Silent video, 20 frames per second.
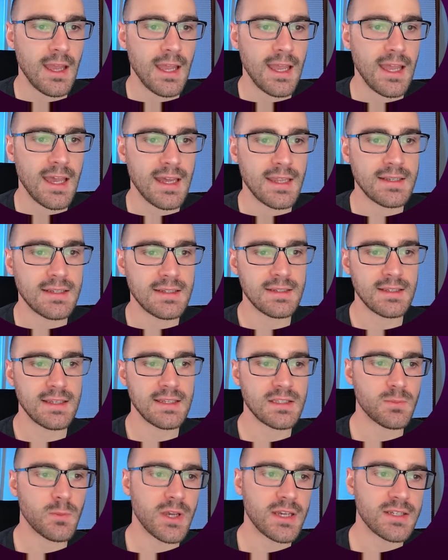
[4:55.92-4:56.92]
And
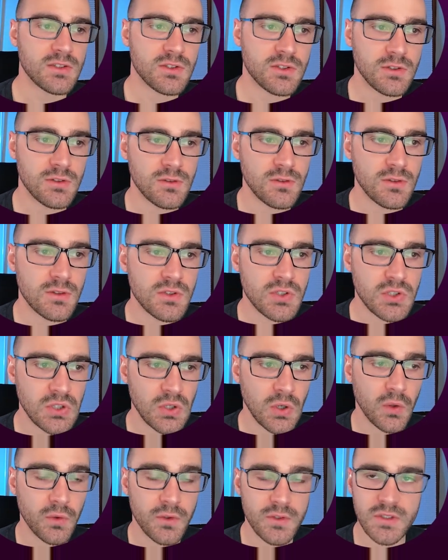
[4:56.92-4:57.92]
it's best to
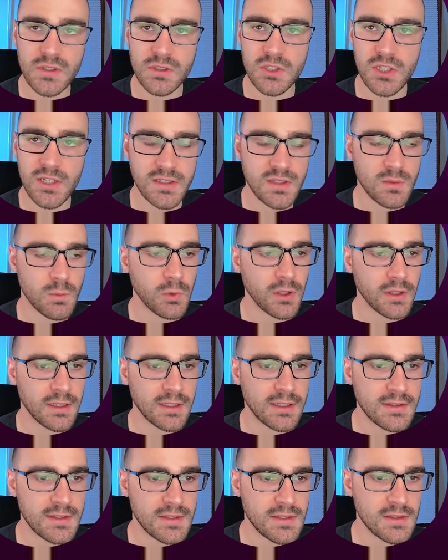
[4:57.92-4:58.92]
install the suggested
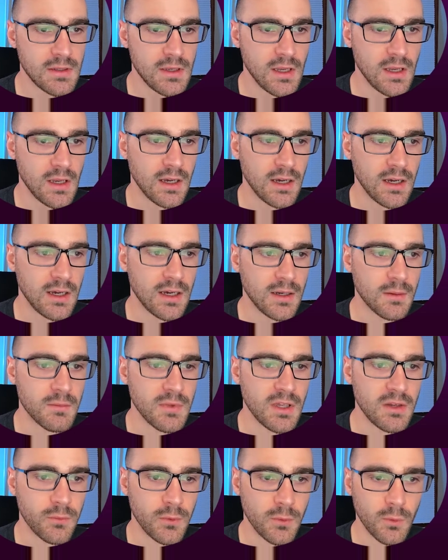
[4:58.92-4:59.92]
plugins. Um,
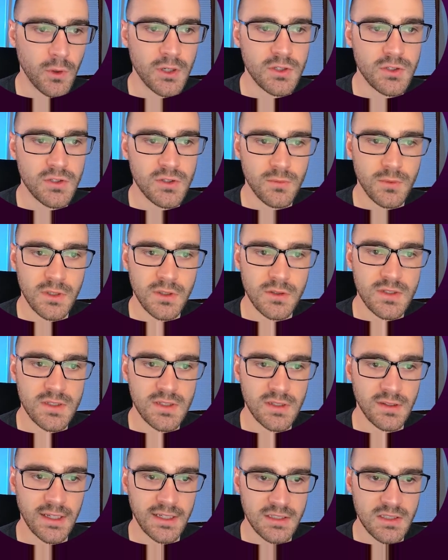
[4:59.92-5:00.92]
if we wanted to, we could
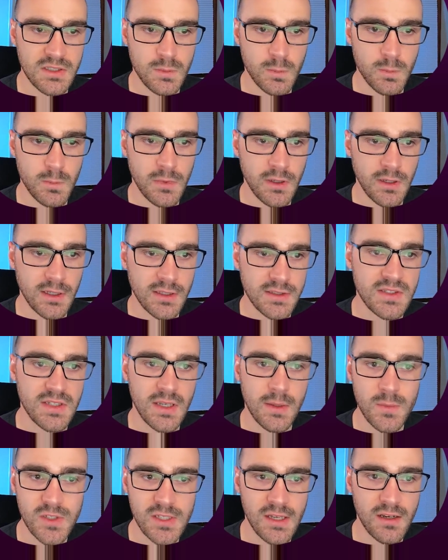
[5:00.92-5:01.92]
select a
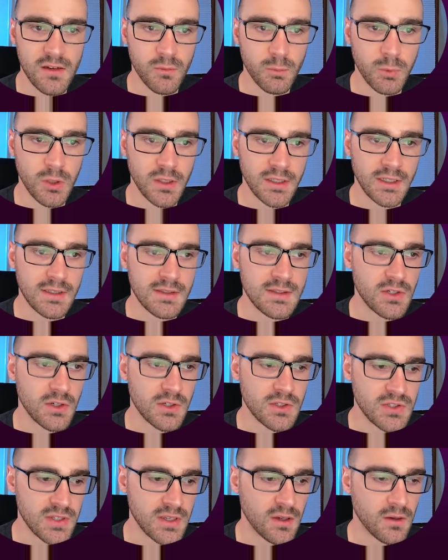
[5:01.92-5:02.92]
subset of plugins
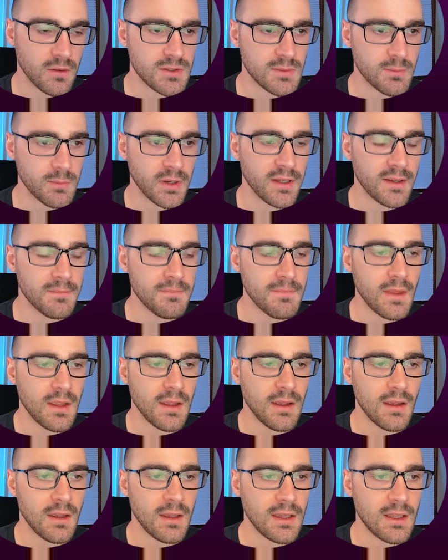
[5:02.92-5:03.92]
ourselves, but
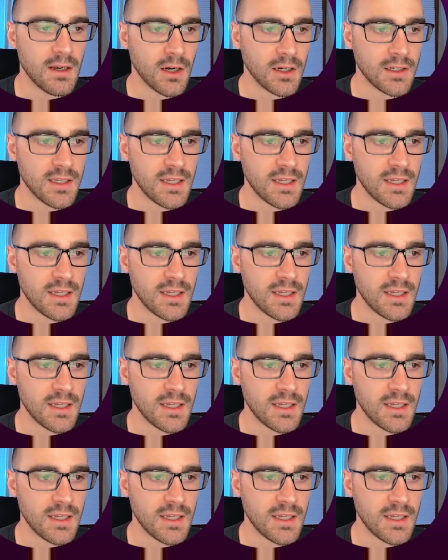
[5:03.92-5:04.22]
in our